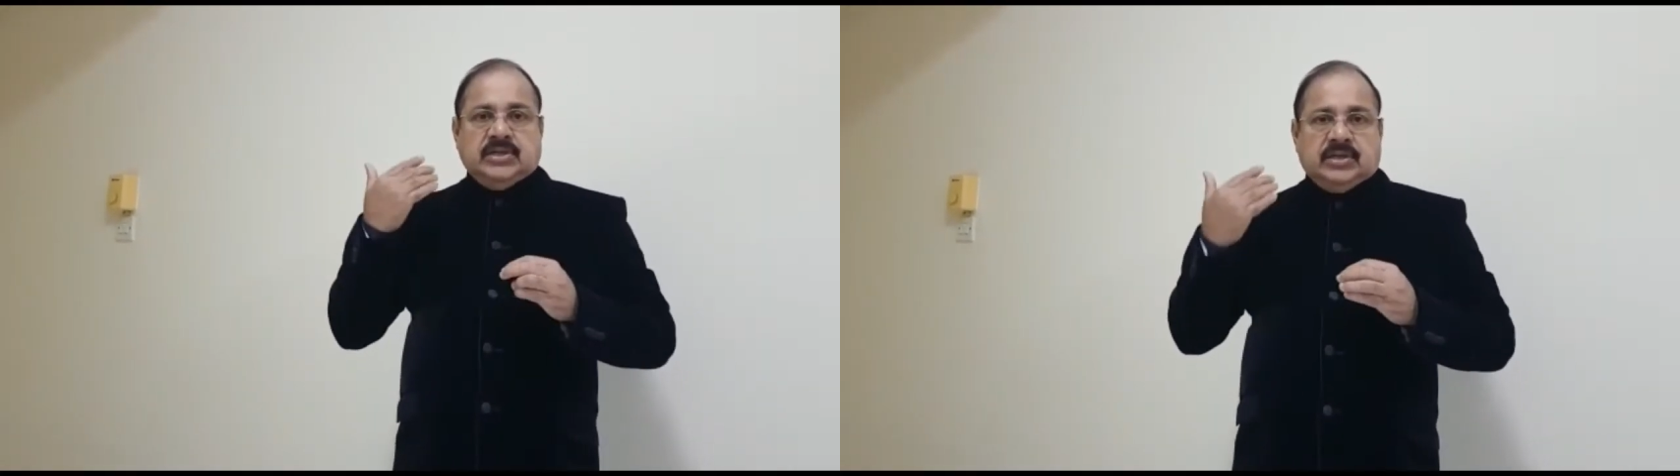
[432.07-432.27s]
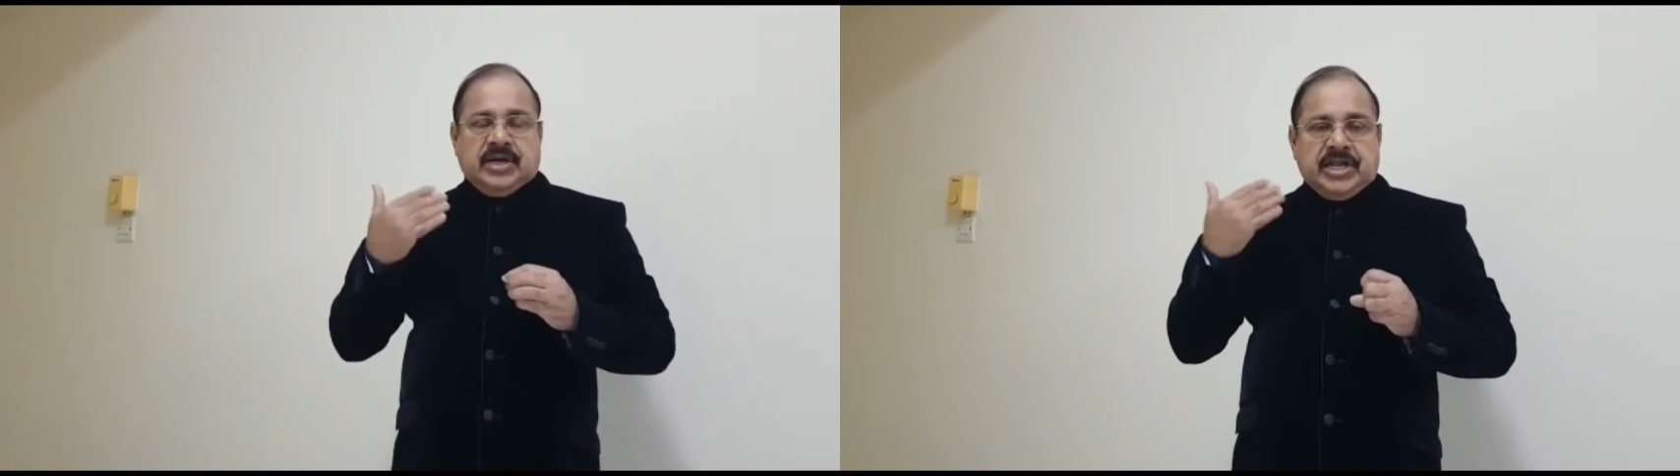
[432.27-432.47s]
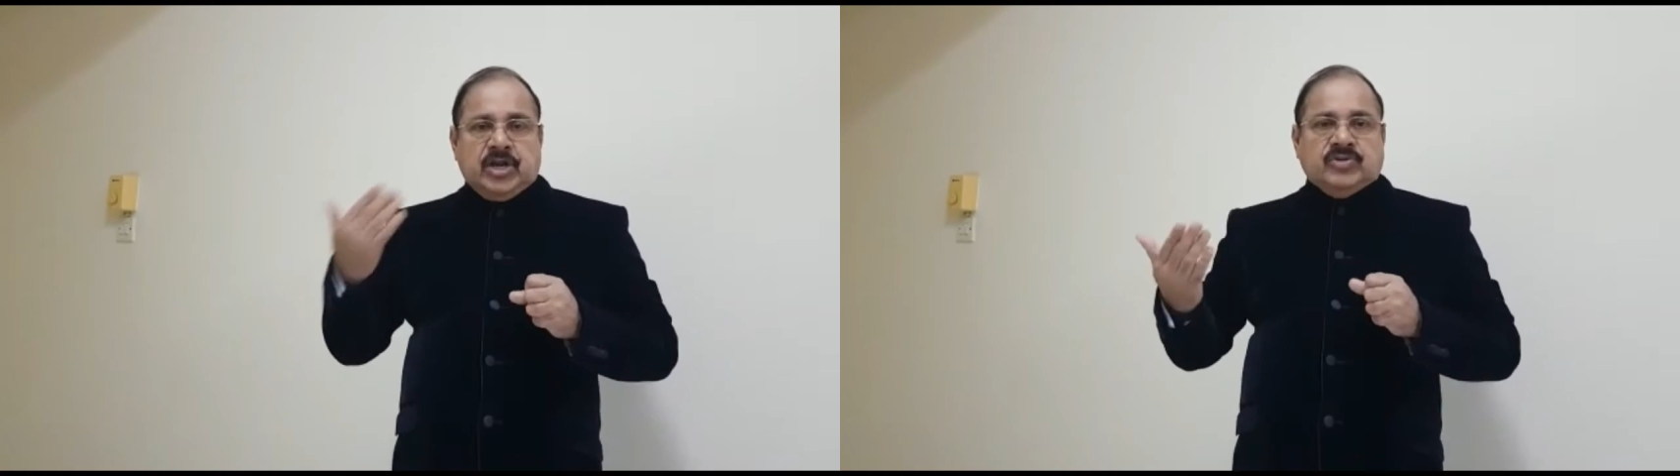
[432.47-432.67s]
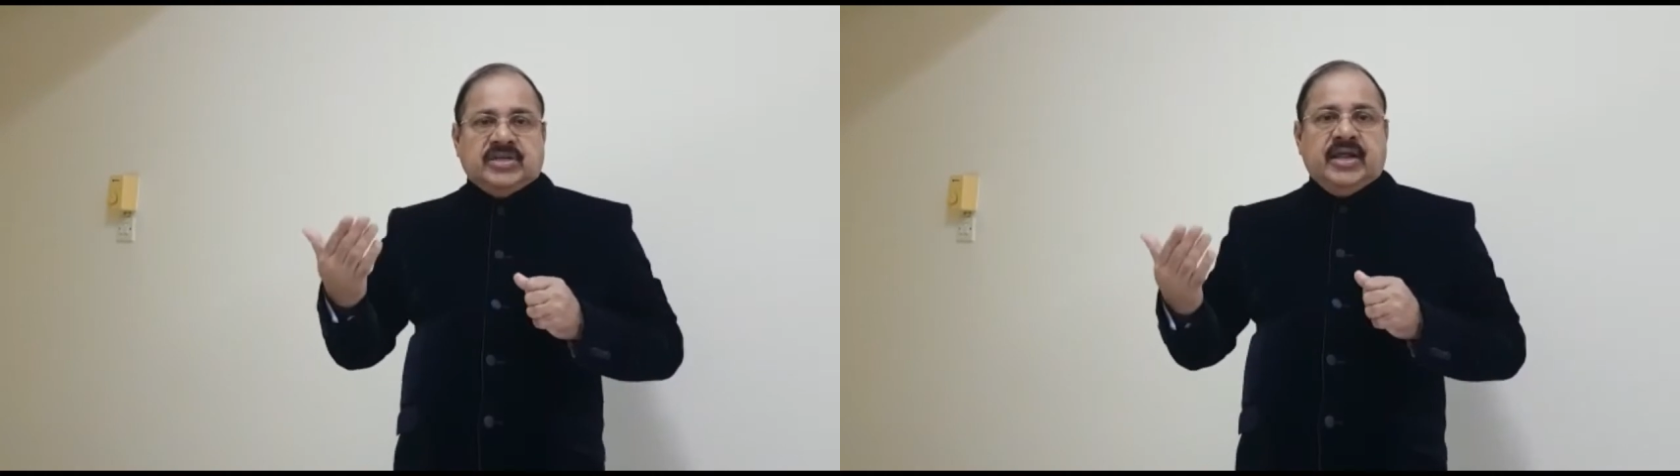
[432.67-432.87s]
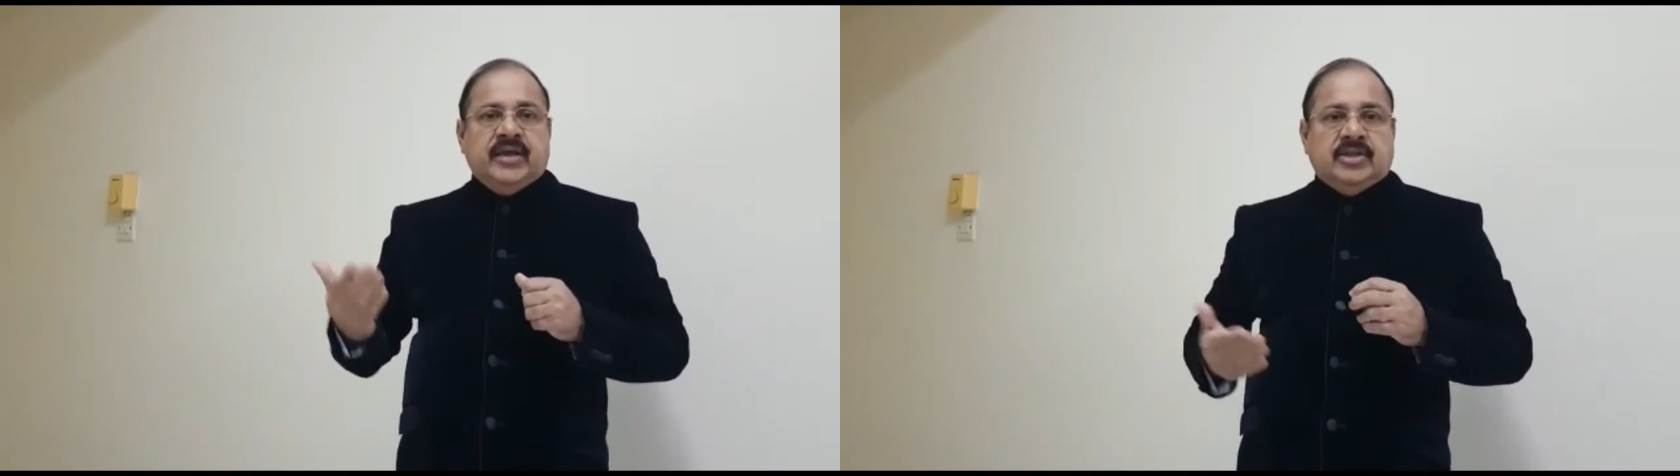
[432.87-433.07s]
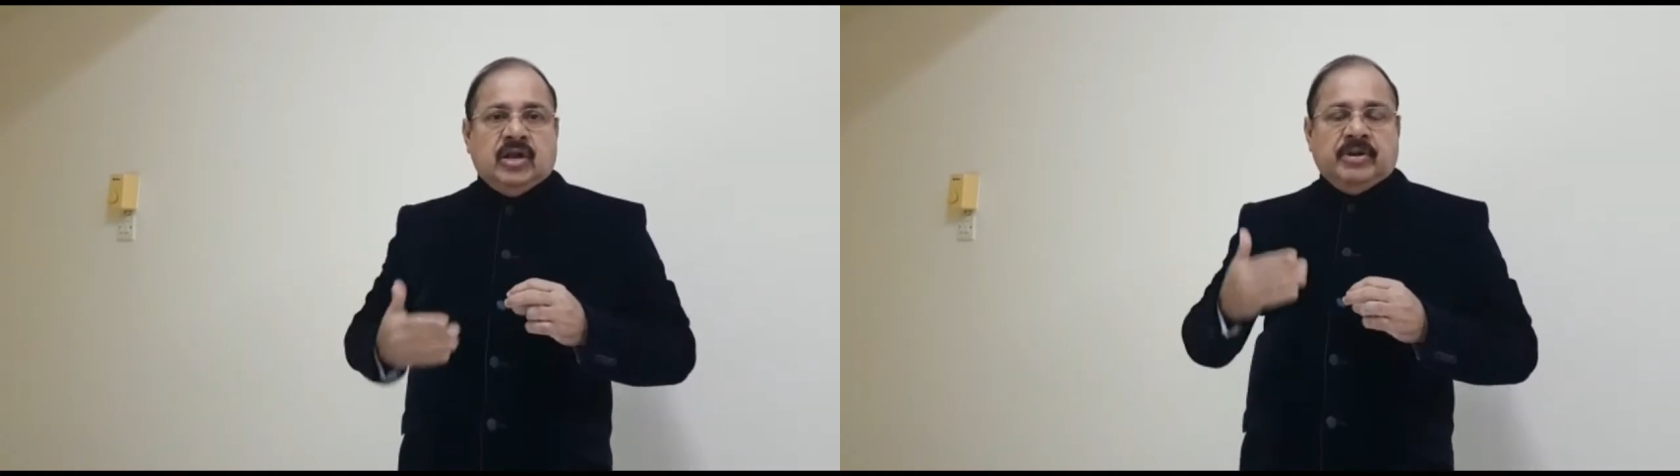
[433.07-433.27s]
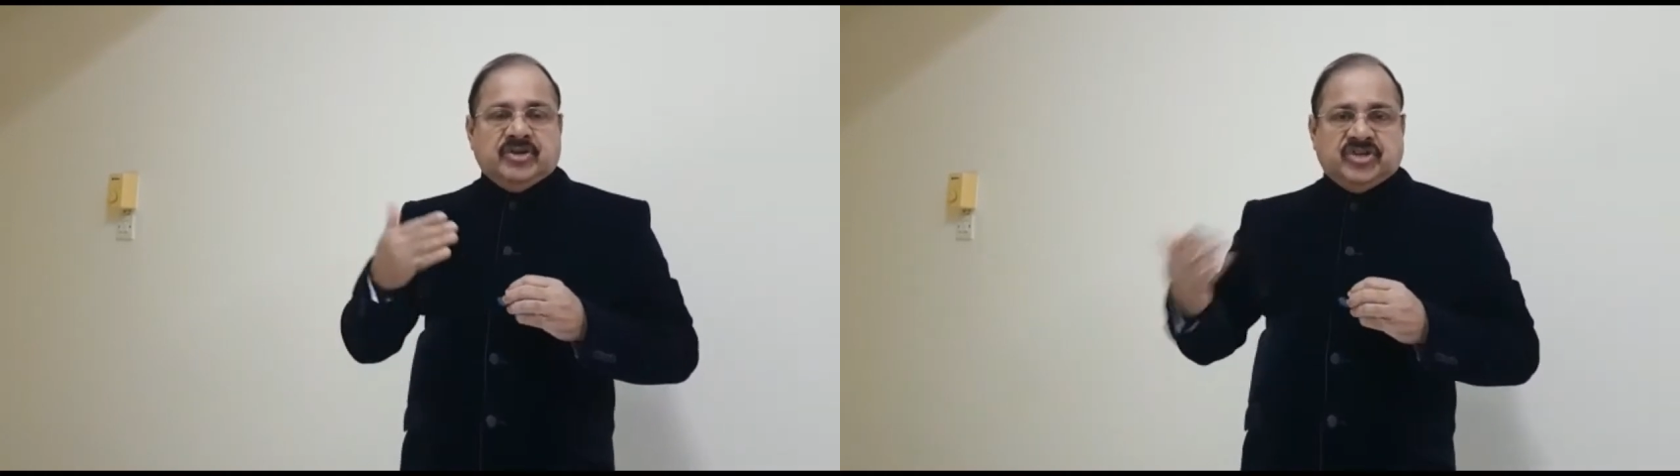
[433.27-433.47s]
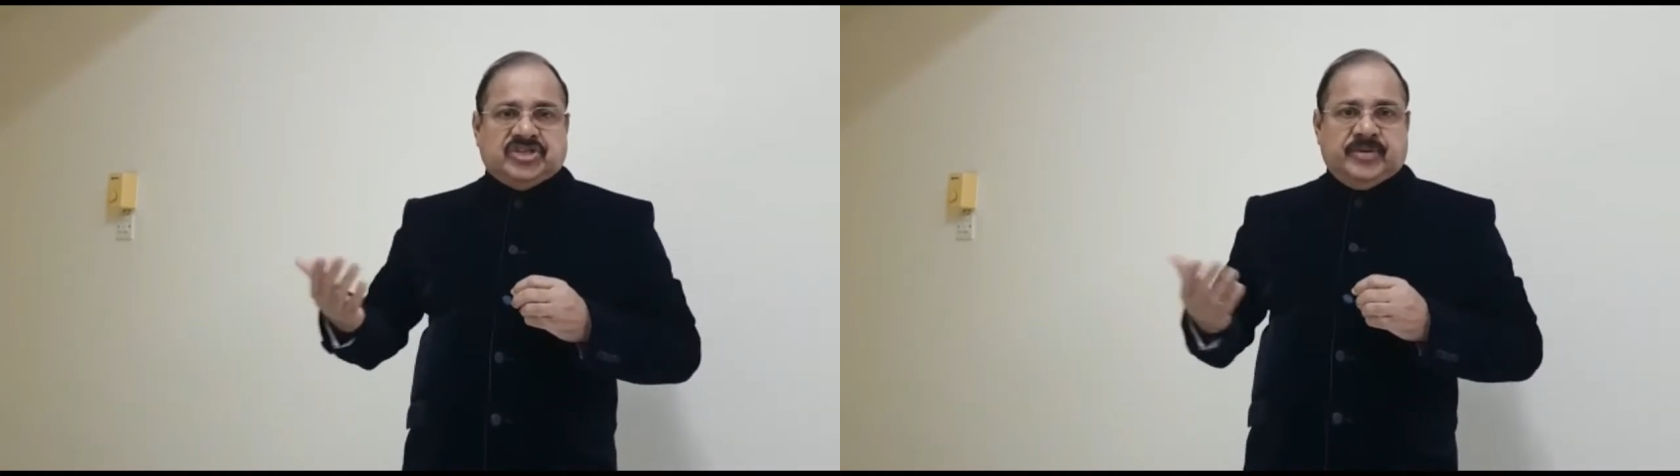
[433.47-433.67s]
continuously, there will be
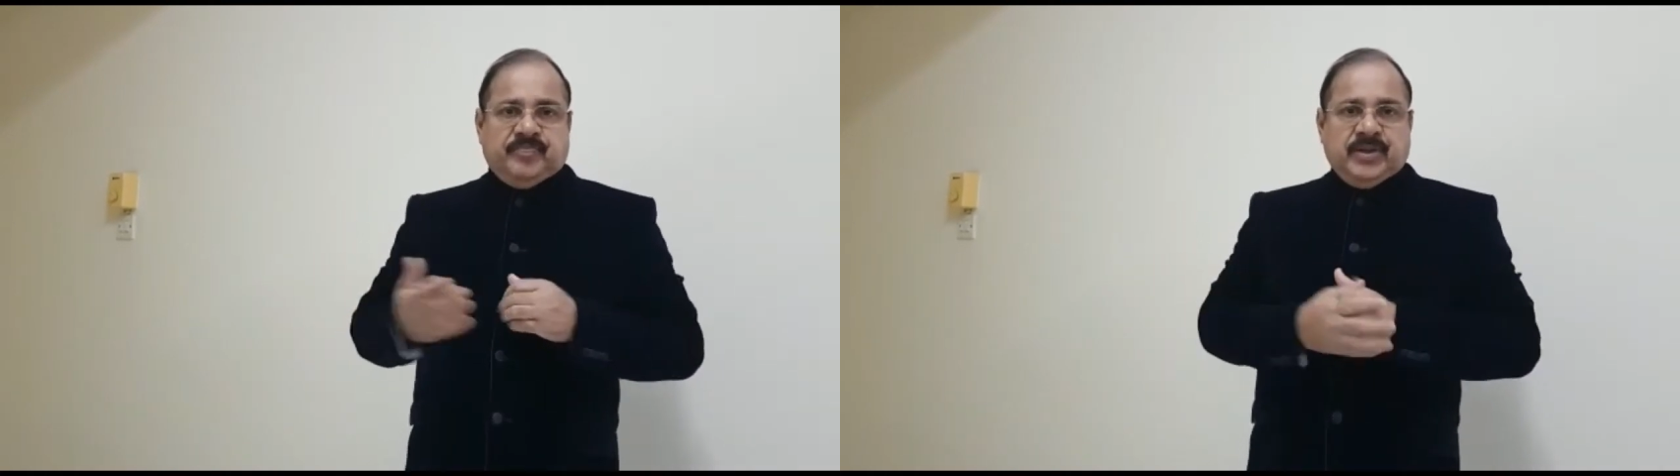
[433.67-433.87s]
recession.